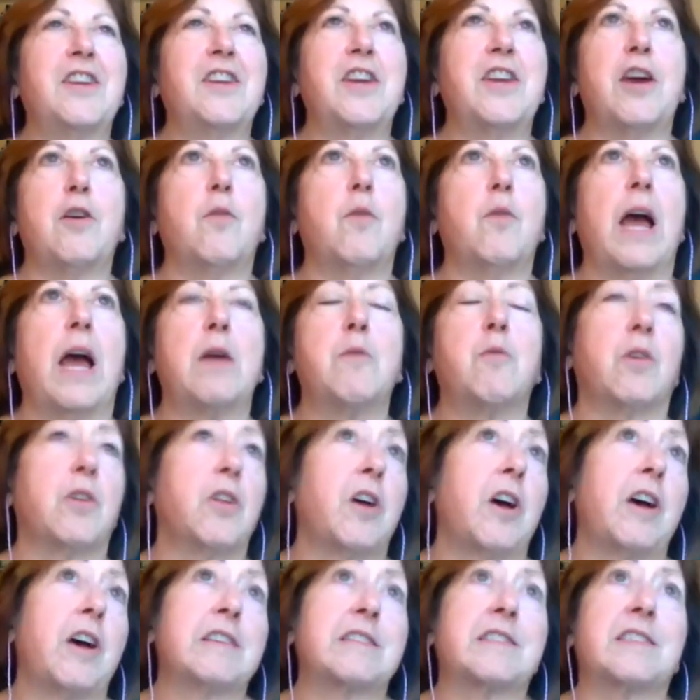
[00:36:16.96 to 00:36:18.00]
know, I will
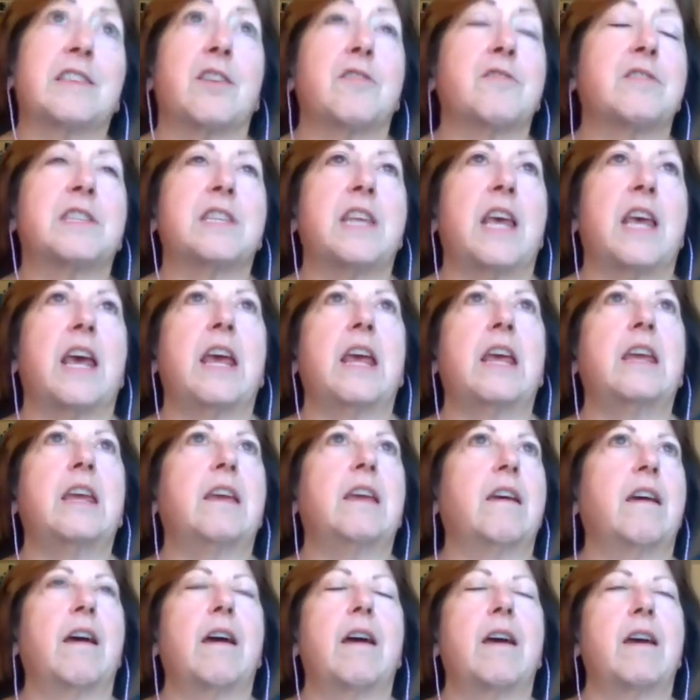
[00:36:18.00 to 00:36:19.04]
also
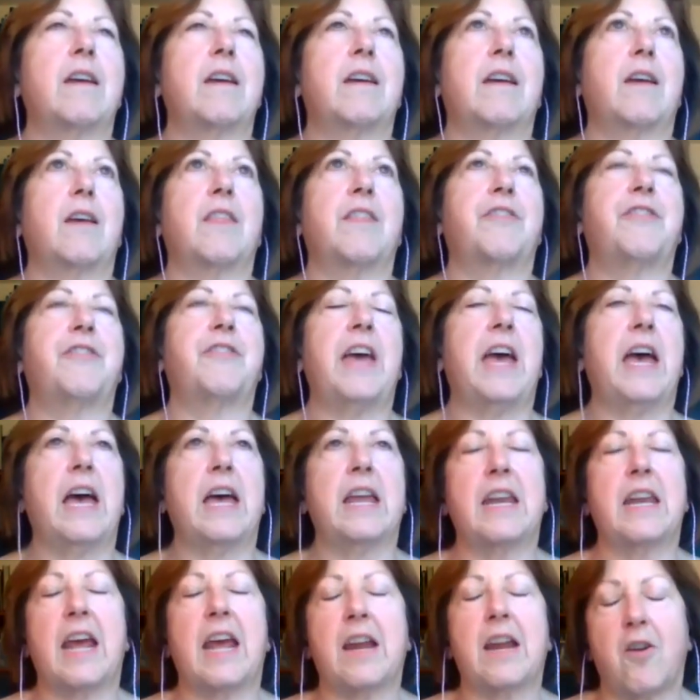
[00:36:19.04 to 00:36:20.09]
say
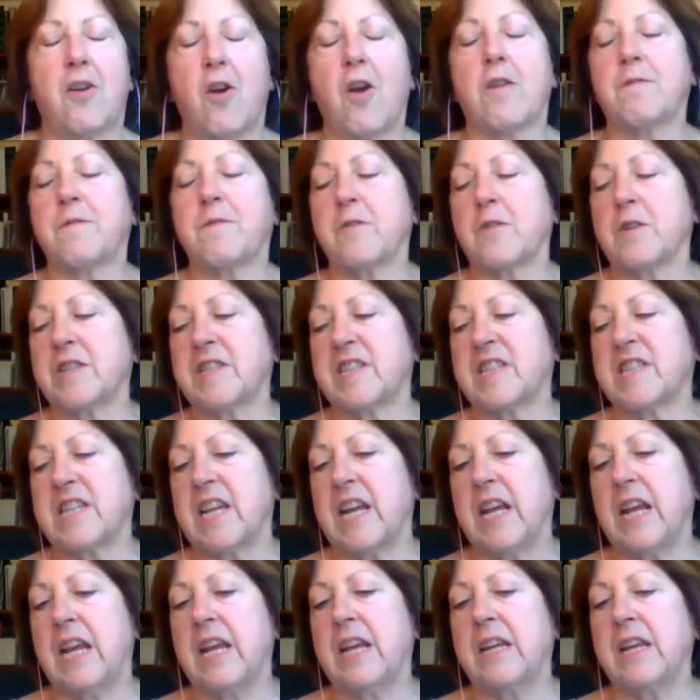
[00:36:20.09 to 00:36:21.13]
that at Hartford
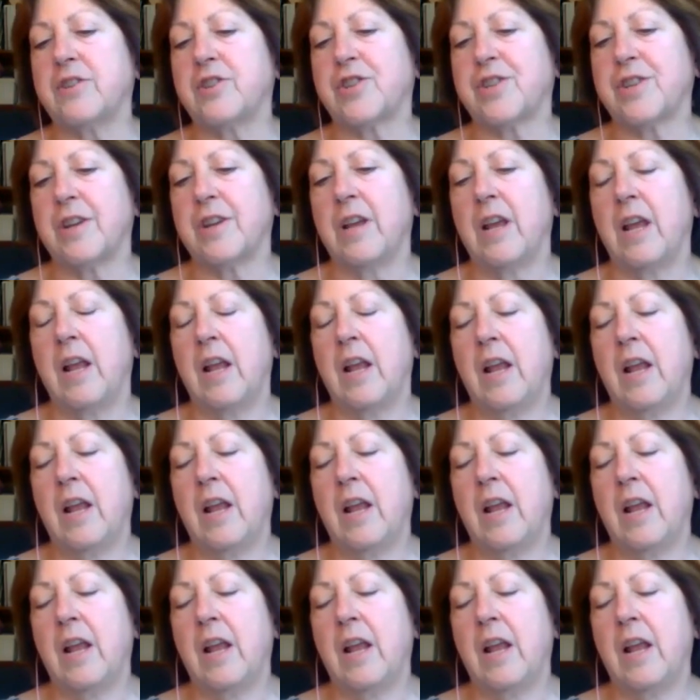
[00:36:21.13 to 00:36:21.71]
Stage,